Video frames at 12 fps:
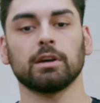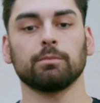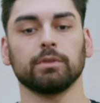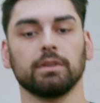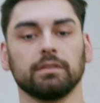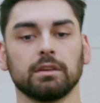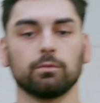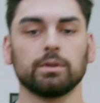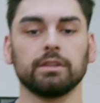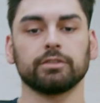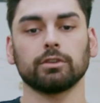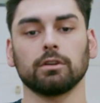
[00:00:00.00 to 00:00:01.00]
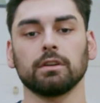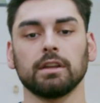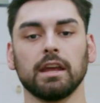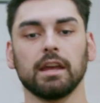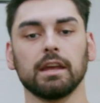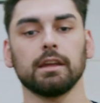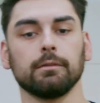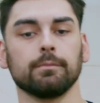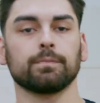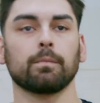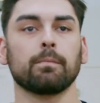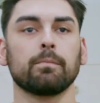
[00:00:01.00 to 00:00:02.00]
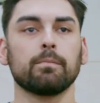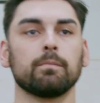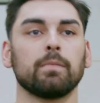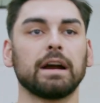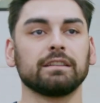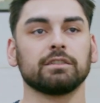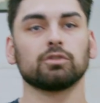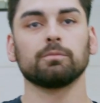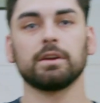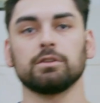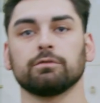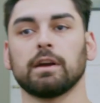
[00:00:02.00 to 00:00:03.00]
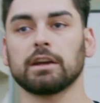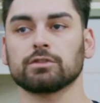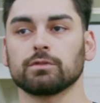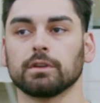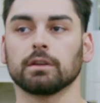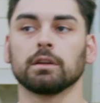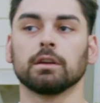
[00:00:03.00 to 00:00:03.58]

Company is that we started a bicycle manufacturing